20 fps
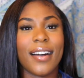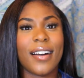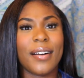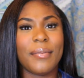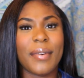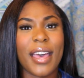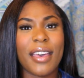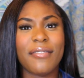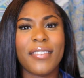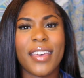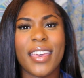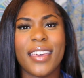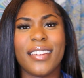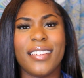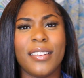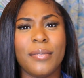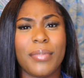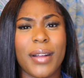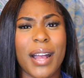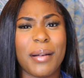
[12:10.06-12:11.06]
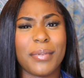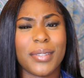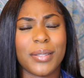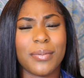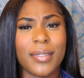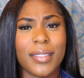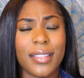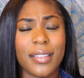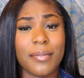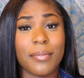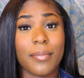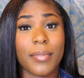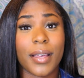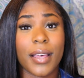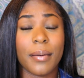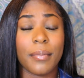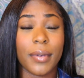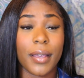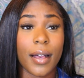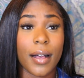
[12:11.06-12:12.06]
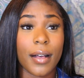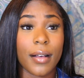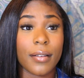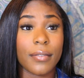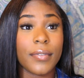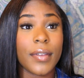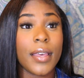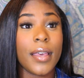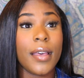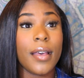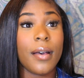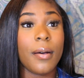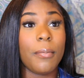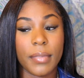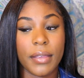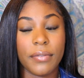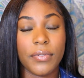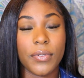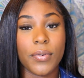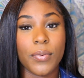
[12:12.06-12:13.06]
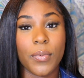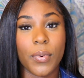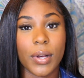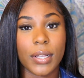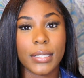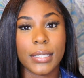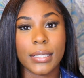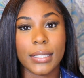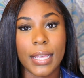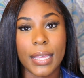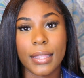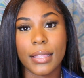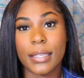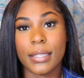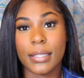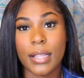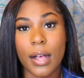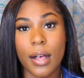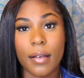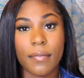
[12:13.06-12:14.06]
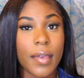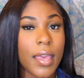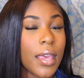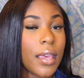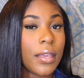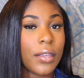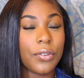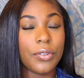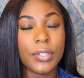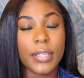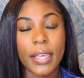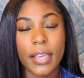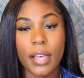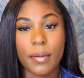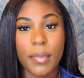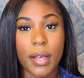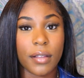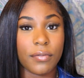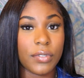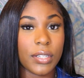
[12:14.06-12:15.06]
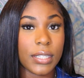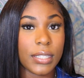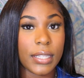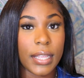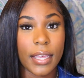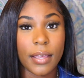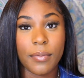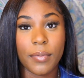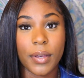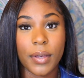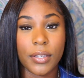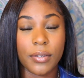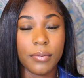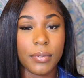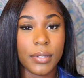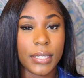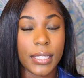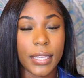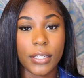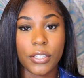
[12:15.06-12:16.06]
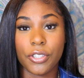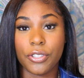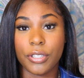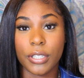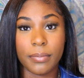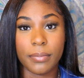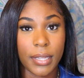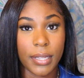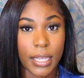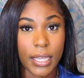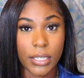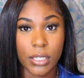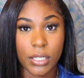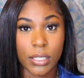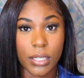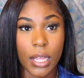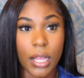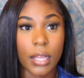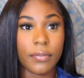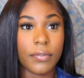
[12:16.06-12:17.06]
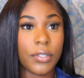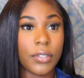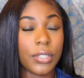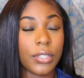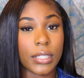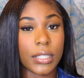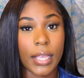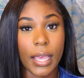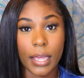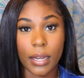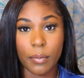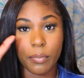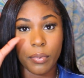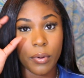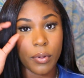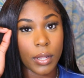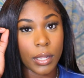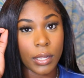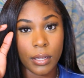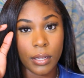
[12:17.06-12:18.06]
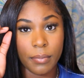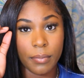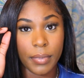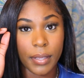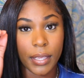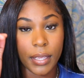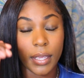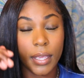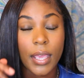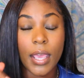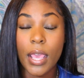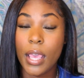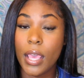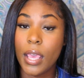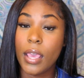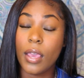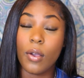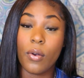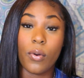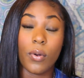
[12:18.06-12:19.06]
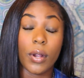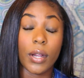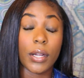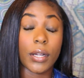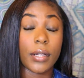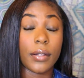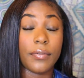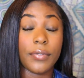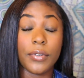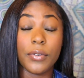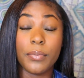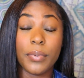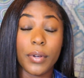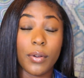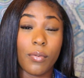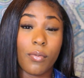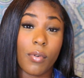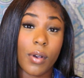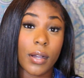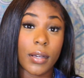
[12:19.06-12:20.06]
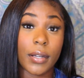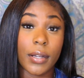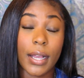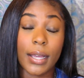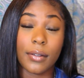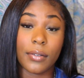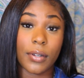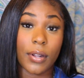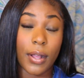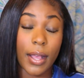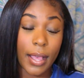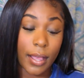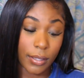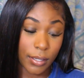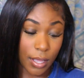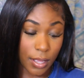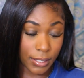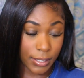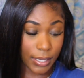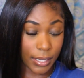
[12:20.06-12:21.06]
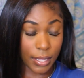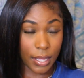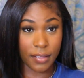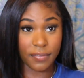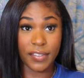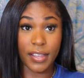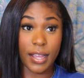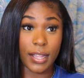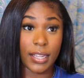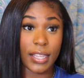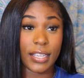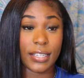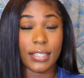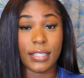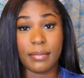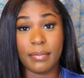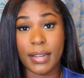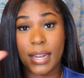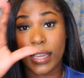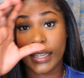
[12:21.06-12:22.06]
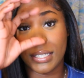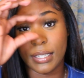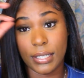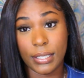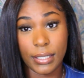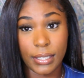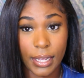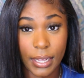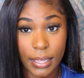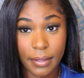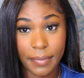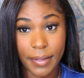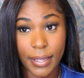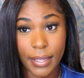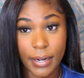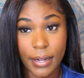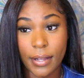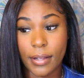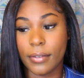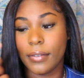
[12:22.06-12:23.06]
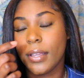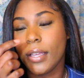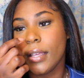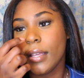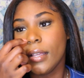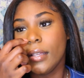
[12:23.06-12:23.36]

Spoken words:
I haven't had any problems with them coming off. If you want to take these off, you take them off the same way you would take strip lashes off. You just kind of pull a little bit, or if you put water, I don't know how y'all take off y'all lashes, but I just yank mine off.